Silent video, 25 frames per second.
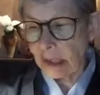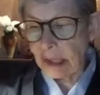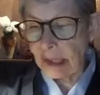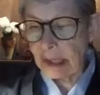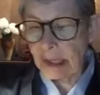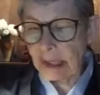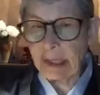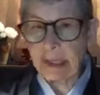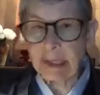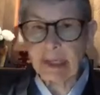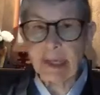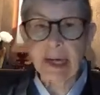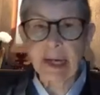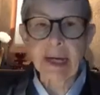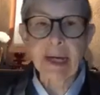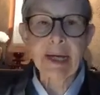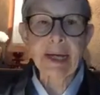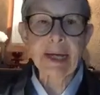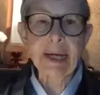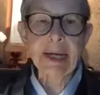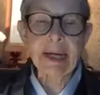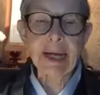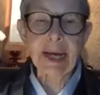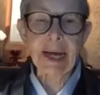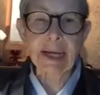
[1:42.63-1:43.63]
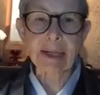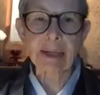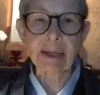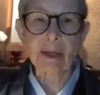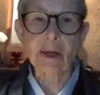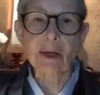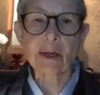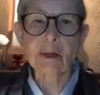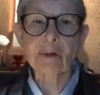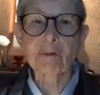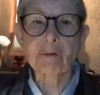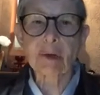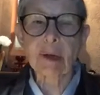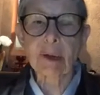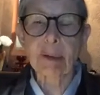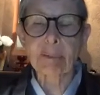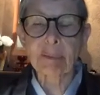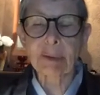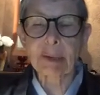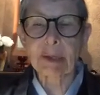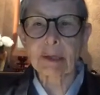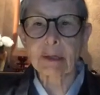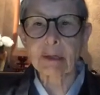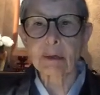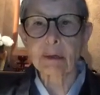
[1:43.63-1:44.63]
he had long floppy
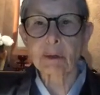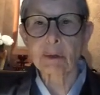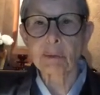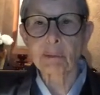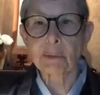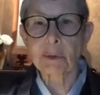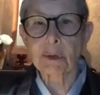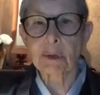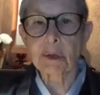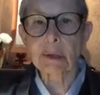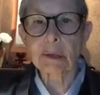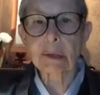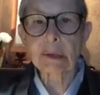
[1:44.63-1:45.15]
earlobes.